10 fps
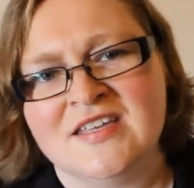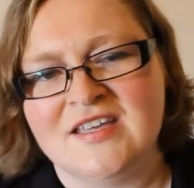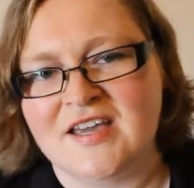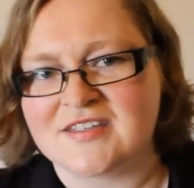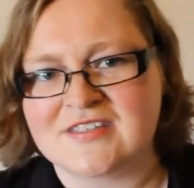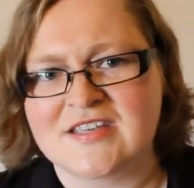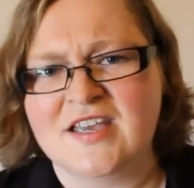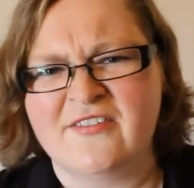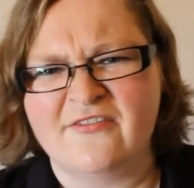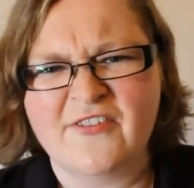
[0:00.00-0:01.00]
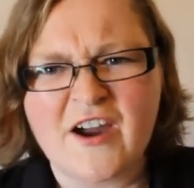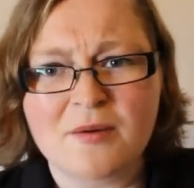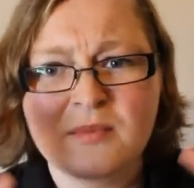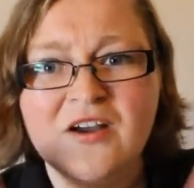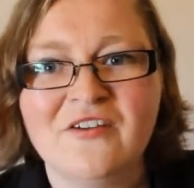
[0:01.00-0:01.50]
Yes,
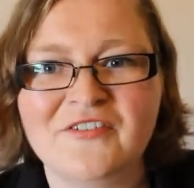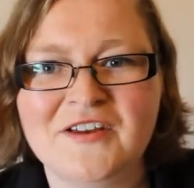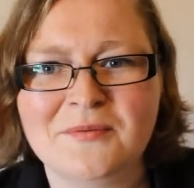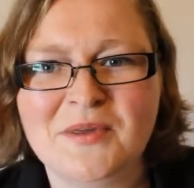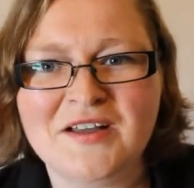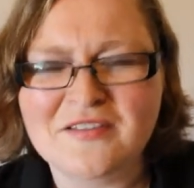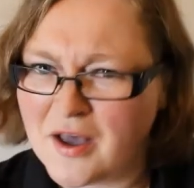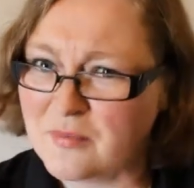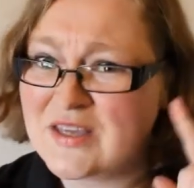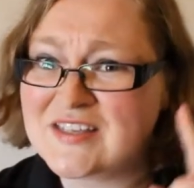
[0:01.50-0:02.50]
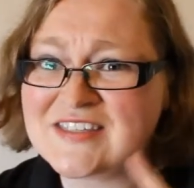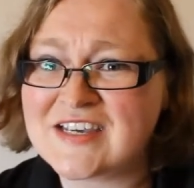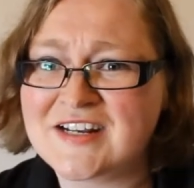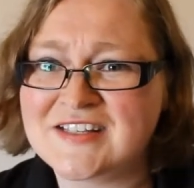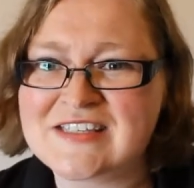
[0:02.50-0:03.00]
fire me off an email. I'll be
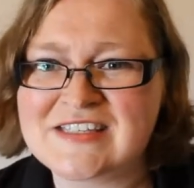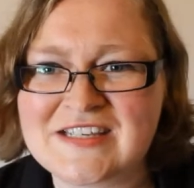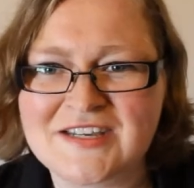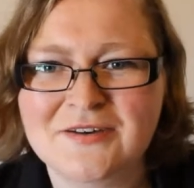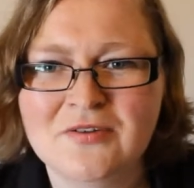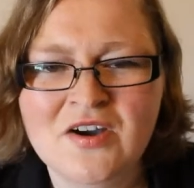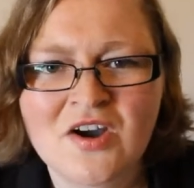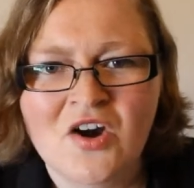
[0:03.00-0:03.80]
excited to see you.